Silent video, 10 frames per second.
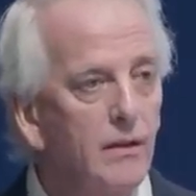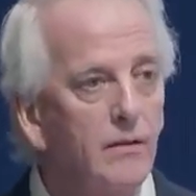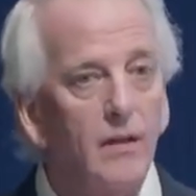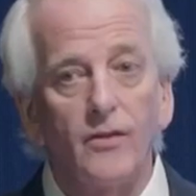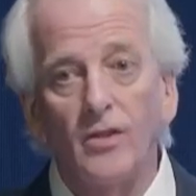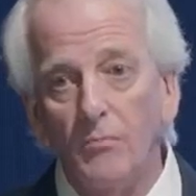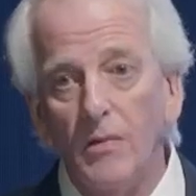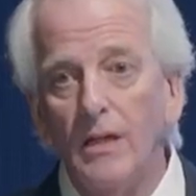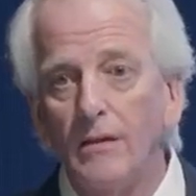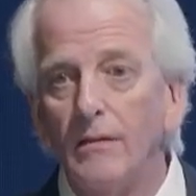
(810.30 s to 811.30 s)
Doesn't
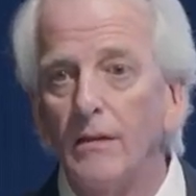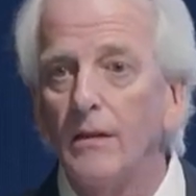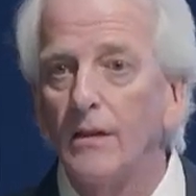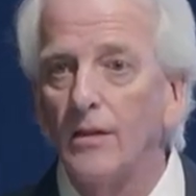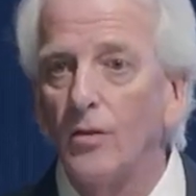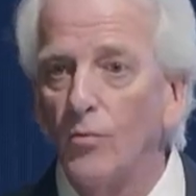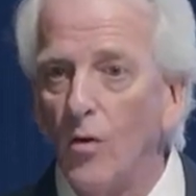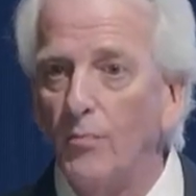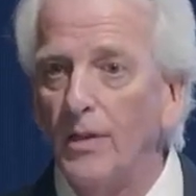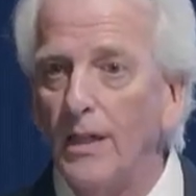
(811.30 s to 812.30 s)
mean that there
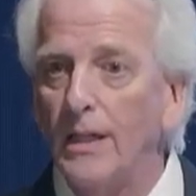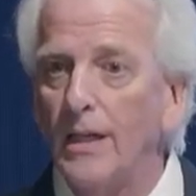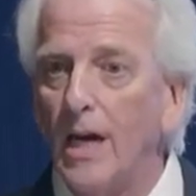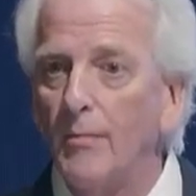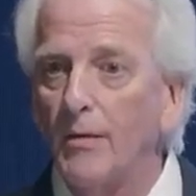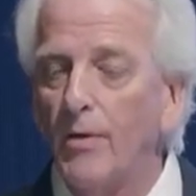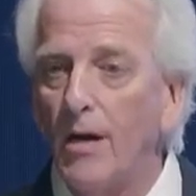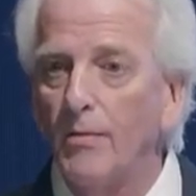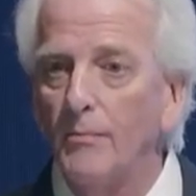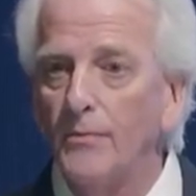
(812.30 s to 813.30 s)
won't be economic
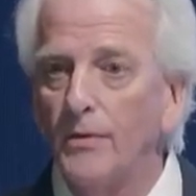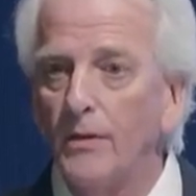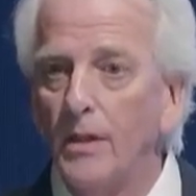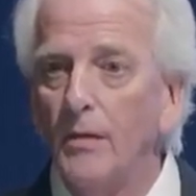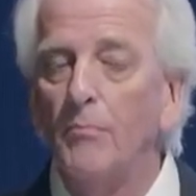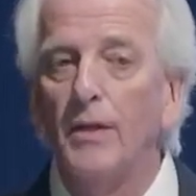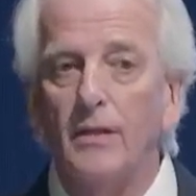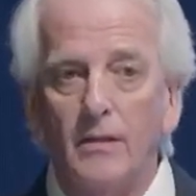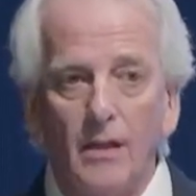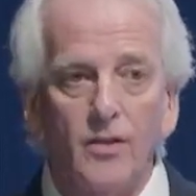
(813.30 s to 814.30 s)
problems. But
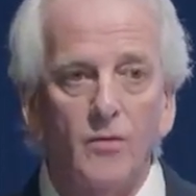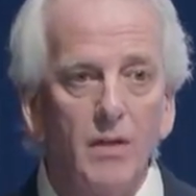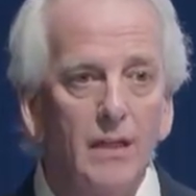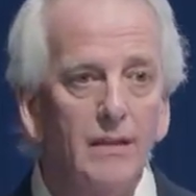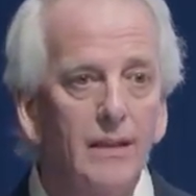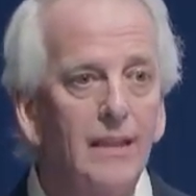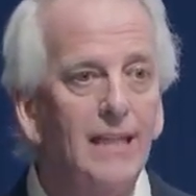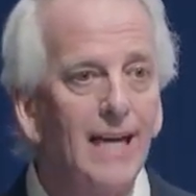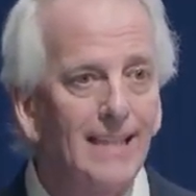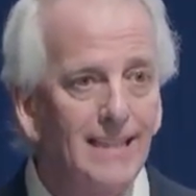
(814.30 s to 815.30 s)
it does mean that
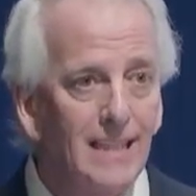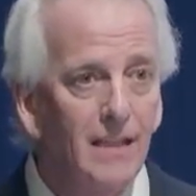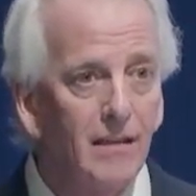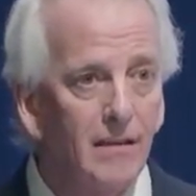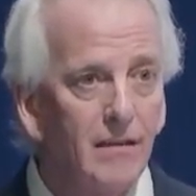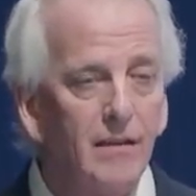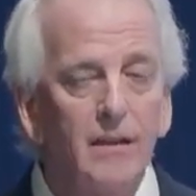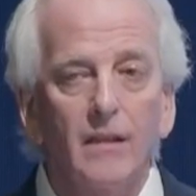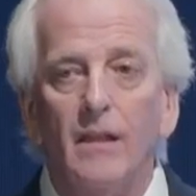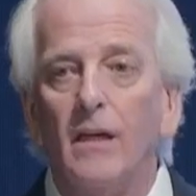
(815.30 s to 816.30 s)
the idea
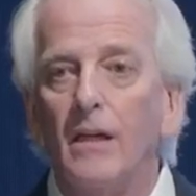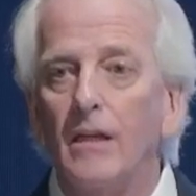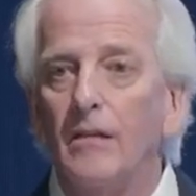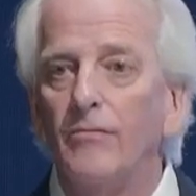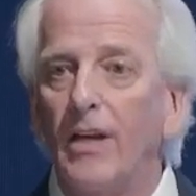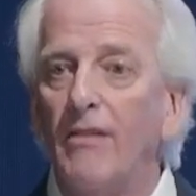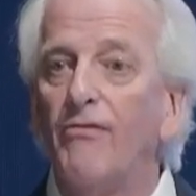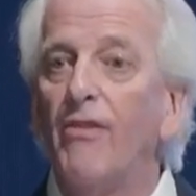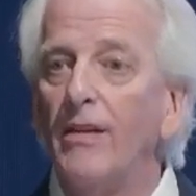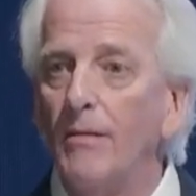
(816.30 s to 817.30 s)
of a
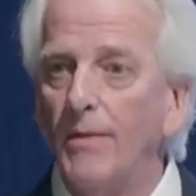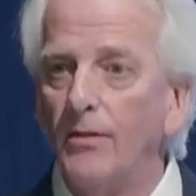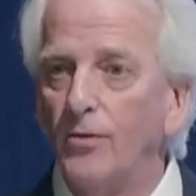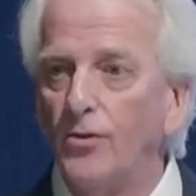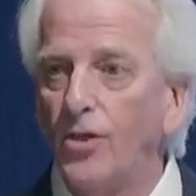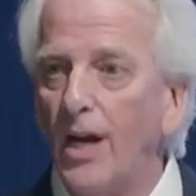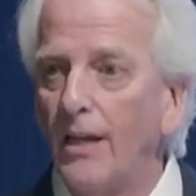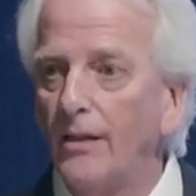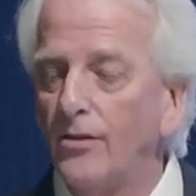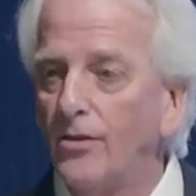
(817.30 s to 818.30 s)
fundamental
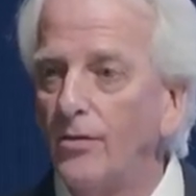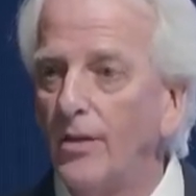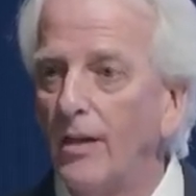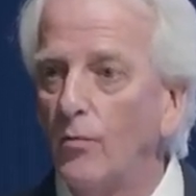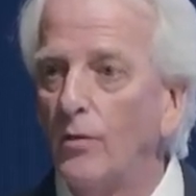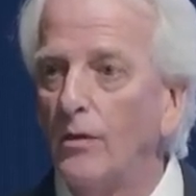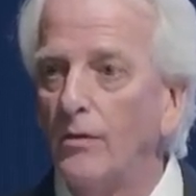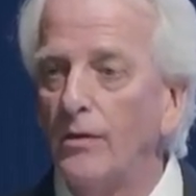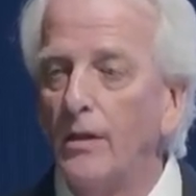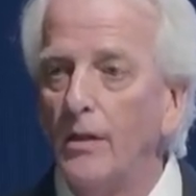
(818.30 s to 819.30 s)
challenge to that
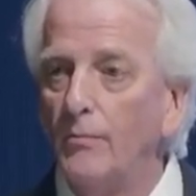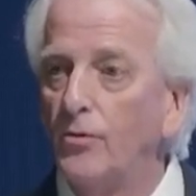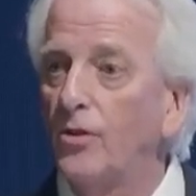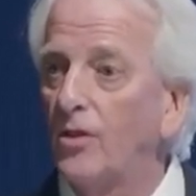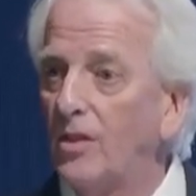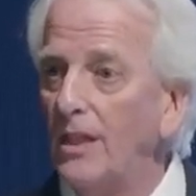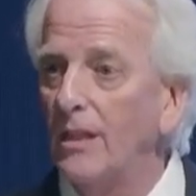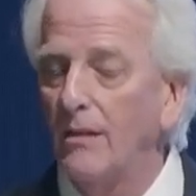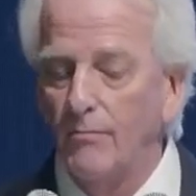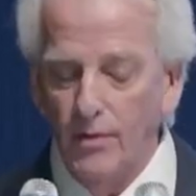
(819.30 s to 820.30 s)
world
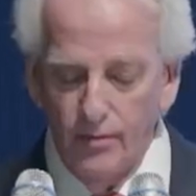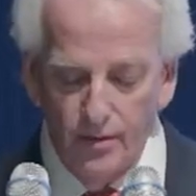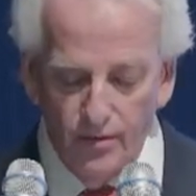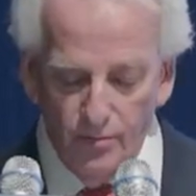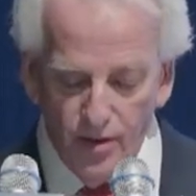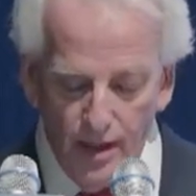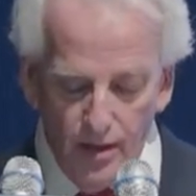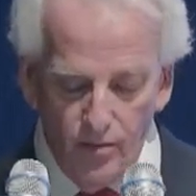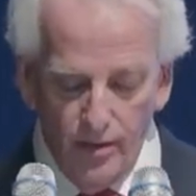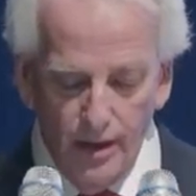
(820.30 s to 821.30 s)
succeeding, whether it's from
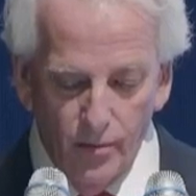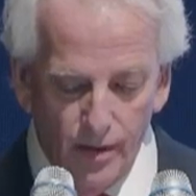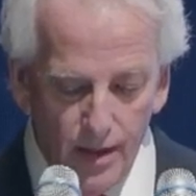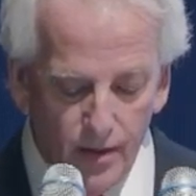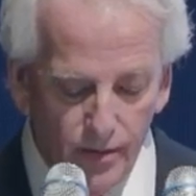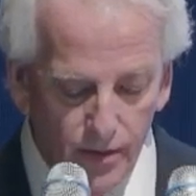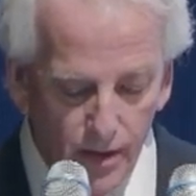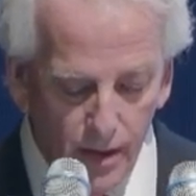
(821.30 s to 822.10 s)
China or anyone else,